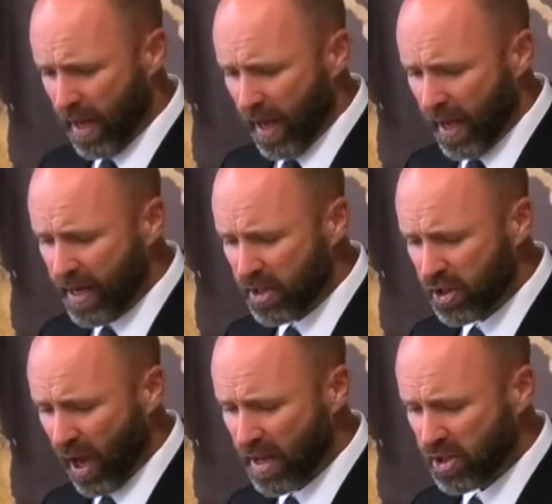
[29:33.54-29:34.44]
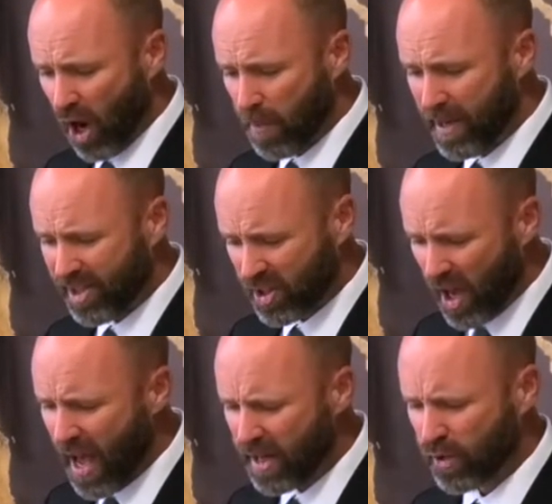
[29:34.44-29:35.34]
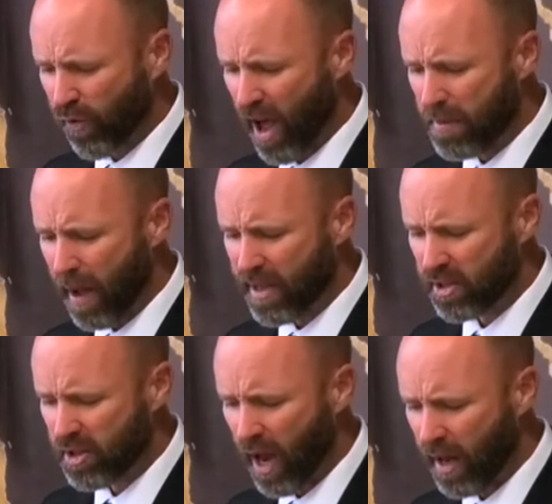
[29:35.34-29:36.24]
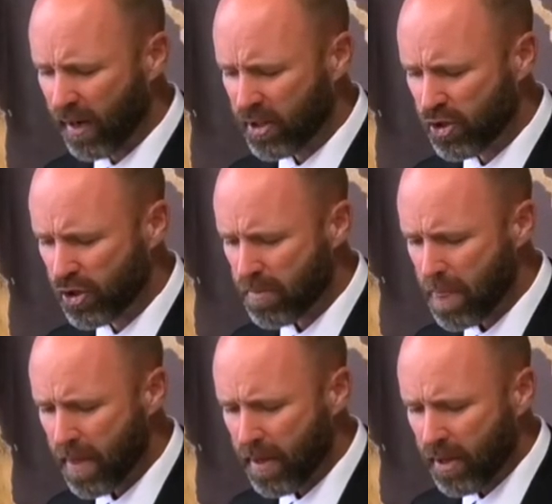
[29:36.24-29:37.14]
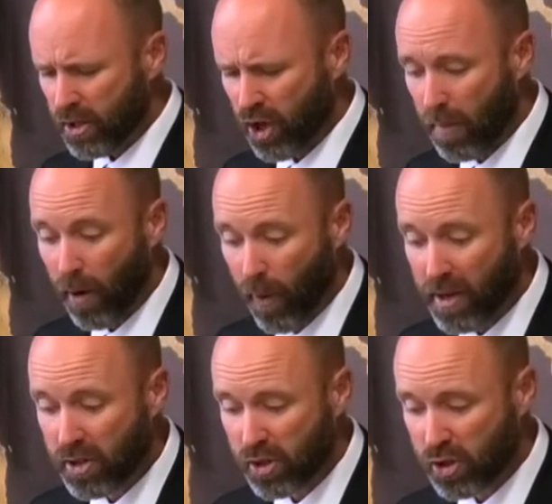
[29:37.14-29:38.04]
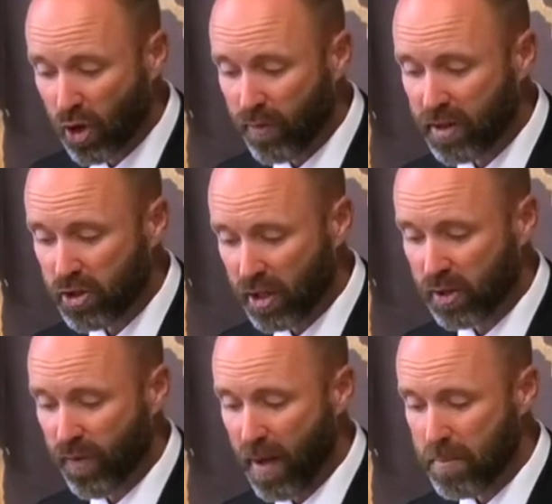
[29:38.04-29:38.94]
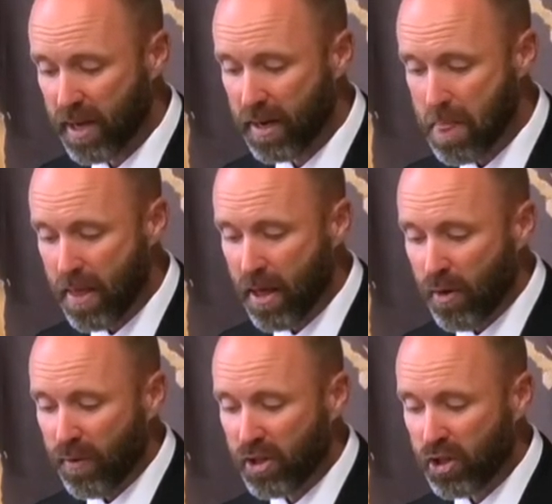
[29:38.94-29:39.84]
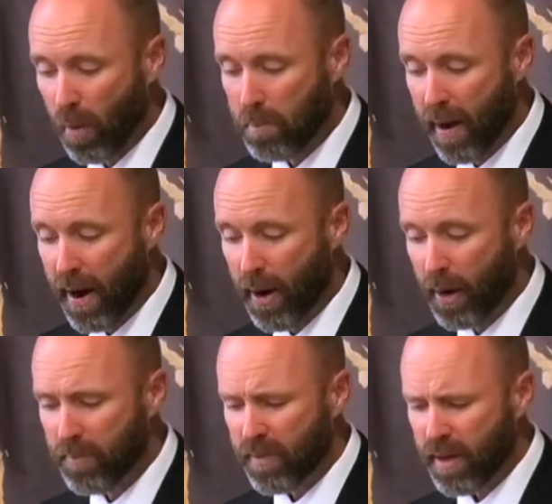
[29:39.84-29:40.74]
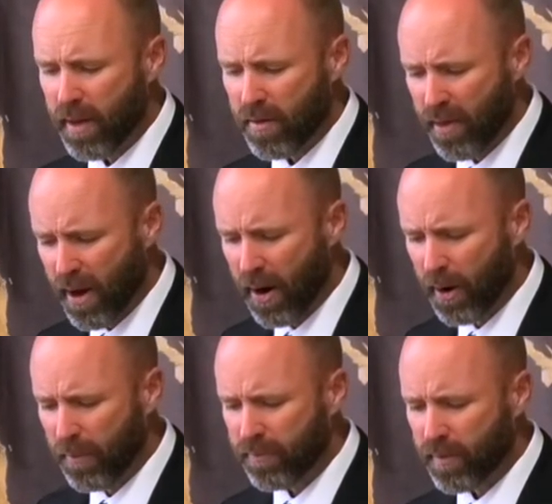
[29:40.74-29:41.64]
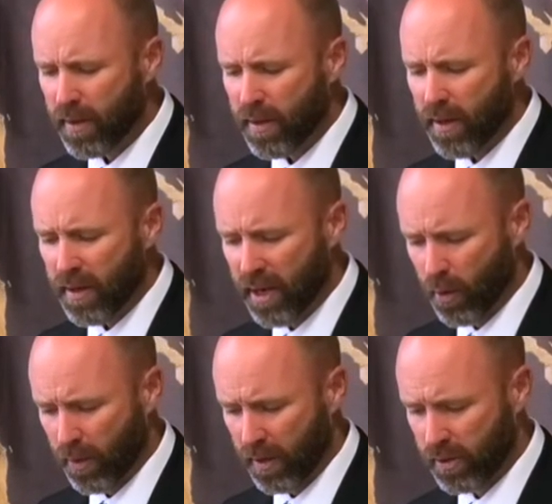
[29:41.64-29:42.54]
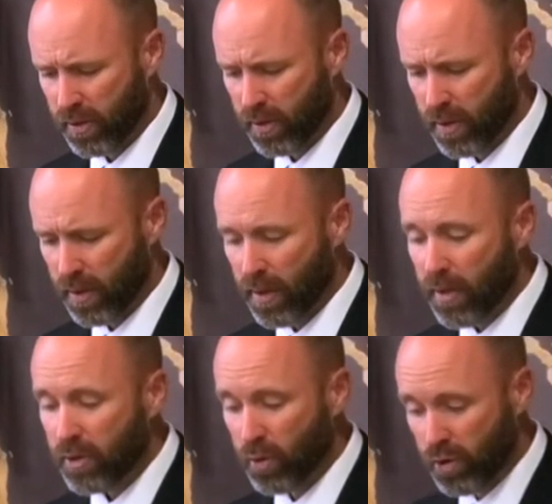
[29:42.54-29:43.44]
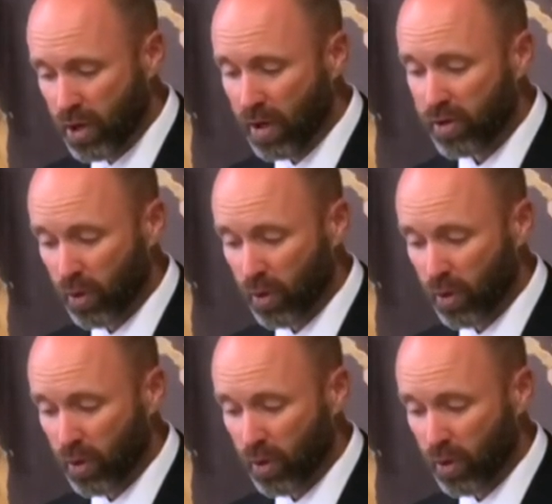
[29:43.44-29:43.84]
he sh and shall be satisfied by his knowledge shall my righteous servant justify many, for he shall bear their iniquities. So, so